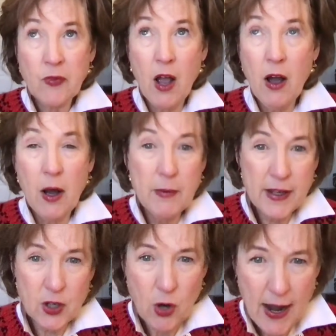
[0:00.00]

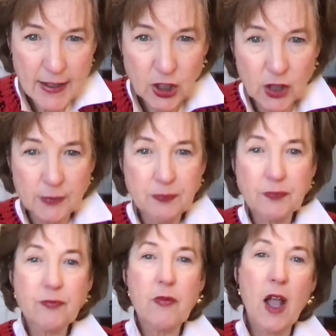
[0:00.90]
interaction
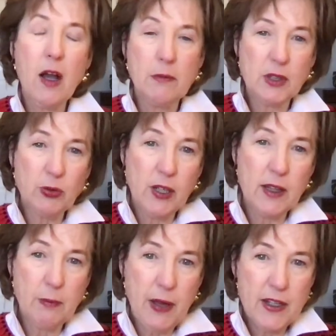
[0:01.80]
between
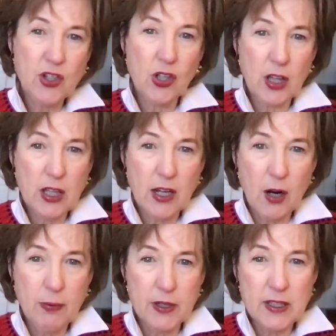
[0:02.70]
the patient and
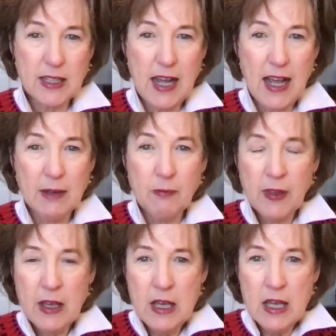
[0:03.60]
therapist. And
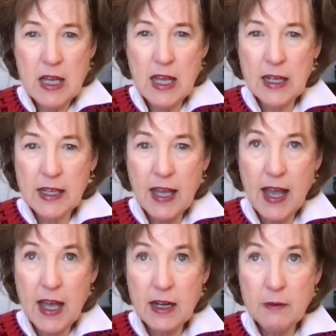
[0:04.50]
it
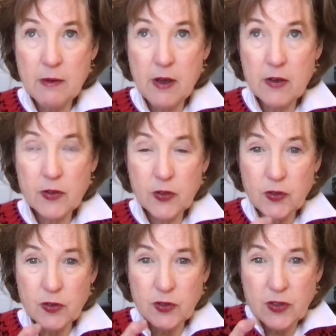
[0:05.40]
can
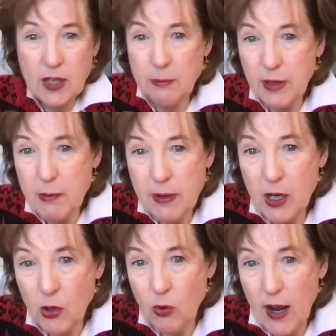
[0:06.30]
simply
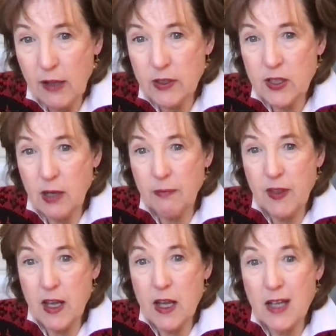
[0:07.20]
be around
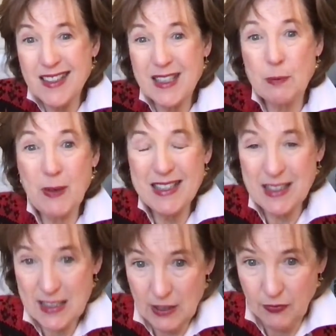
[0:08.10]
something
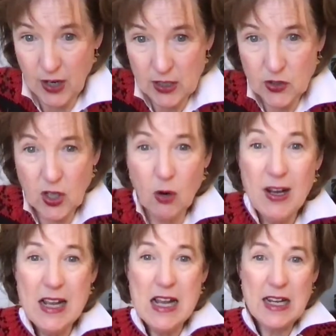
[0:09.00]
specific. So
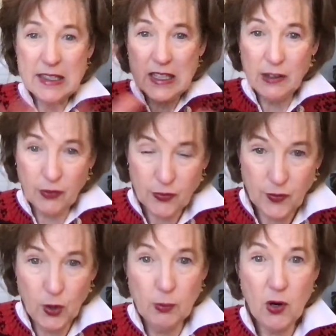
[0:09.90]
instead of a
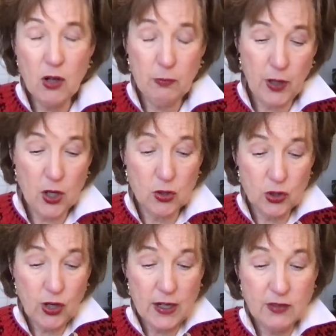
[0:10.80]
full-blown
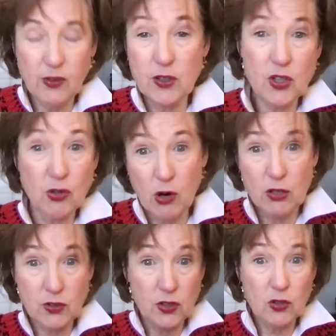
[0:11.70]
transference
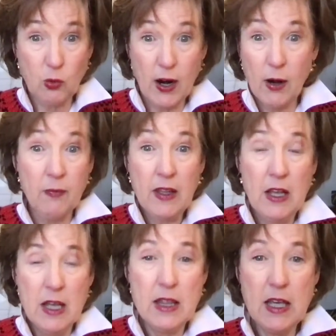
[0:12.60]
neurosis where
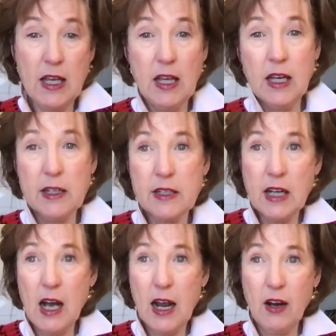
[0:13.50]
the
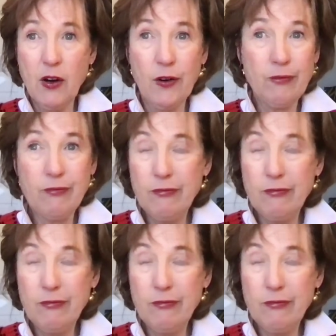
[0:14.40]
entire,